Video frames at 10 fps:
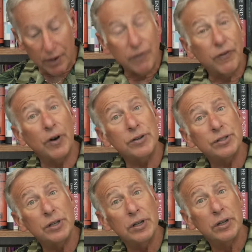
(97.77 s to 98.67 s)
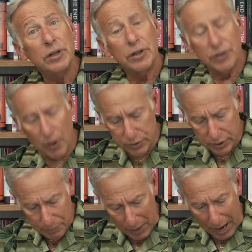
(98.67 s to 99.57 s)
First, those
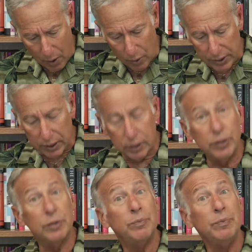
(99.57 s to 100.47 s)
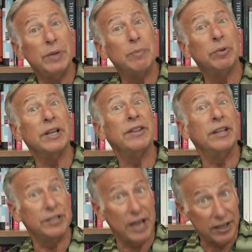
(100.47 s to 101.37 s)
in power include people in the
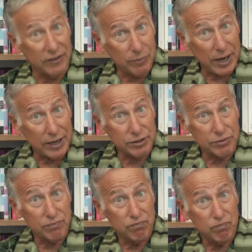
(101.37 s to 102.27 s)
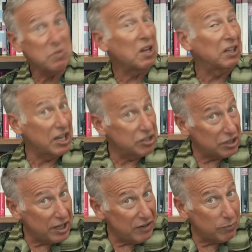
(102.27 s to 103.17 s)
executive branch, the
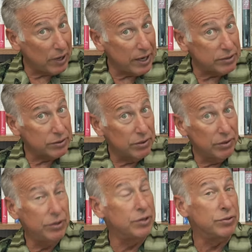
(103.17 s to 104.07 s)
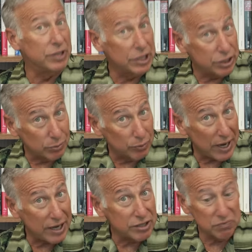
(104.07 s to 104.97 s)
legislative branch, the judicial
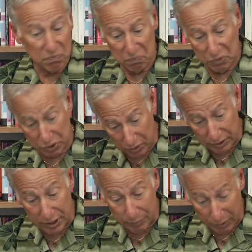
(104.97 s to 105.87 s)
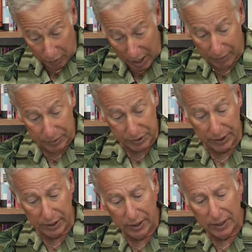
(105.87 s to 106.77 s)
branch, certainly the bureaucracy.